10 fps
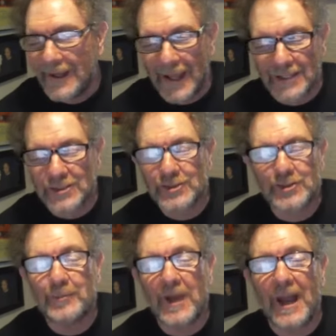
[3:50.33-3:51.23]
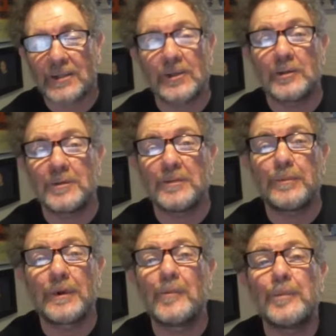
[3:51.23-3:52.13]
And just sit back. You're going to be
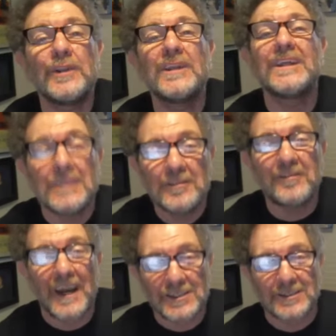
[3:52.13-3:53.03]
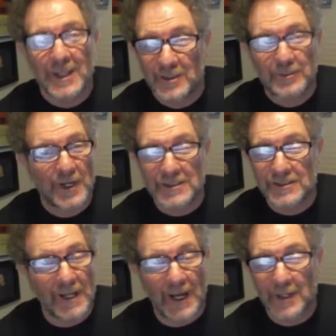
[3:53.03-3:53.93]
completely fascinated by this
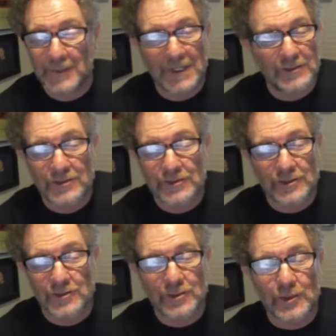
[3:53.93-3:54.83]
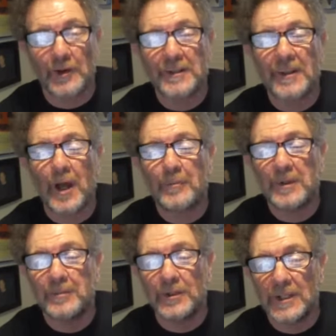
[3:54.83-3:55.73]
guy, man. It's just a story to not
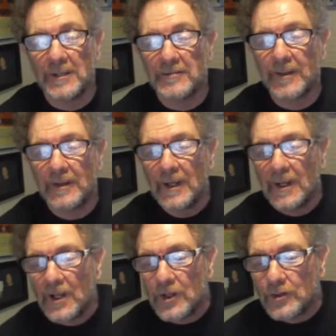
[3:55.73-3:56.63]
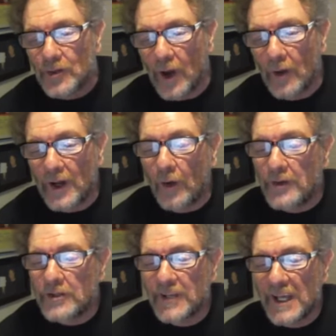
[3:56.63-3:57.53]
be believed. So, oh,
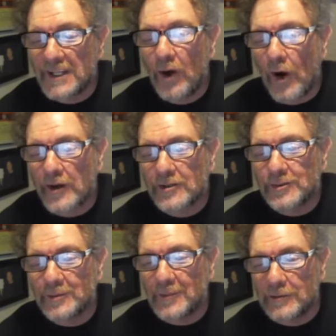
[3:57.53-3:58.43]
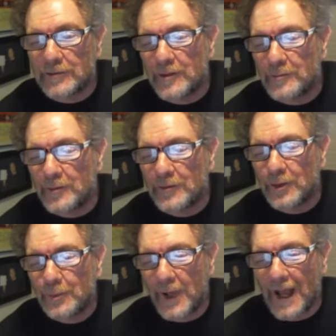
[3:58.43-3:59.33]
there's Ann Hardison, my rhythm
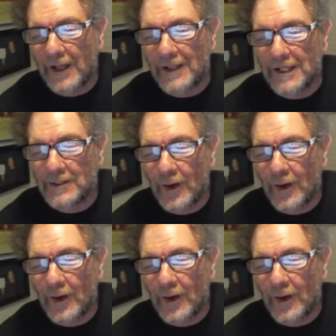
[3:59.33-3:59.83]
review pal, Ann